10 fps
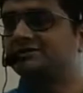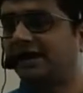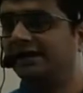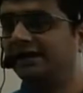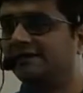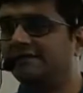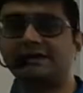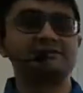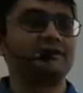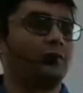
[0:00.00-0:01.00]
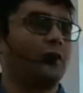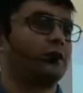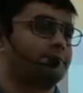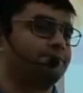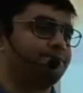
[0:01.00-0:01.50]
China. That is a
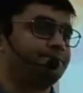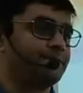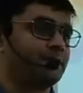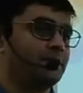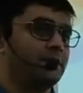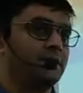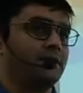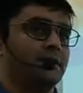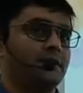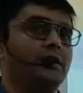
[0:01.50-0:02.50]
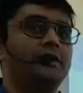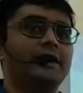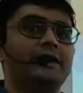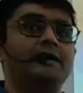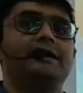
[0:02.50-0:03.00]
war.
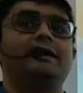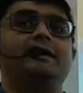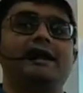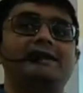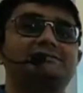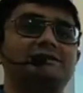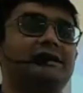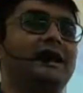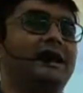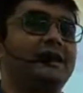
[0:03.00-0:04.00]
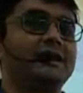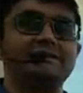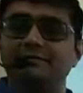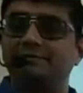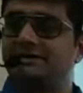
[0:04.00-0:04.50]
Okay. External
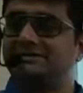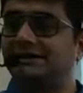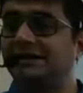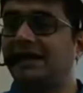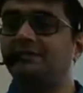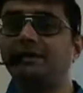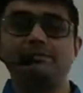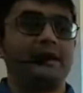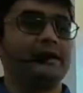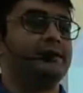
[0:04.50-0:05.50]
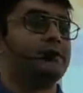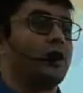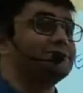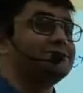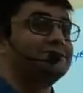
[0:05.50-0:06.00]
aggression means it can be by a
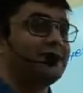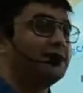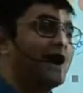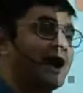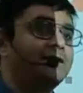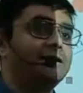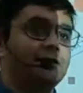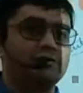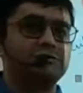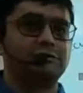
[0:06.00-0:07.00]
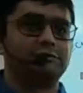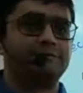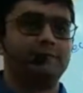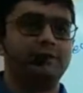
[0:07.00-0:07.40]
non-state actor also.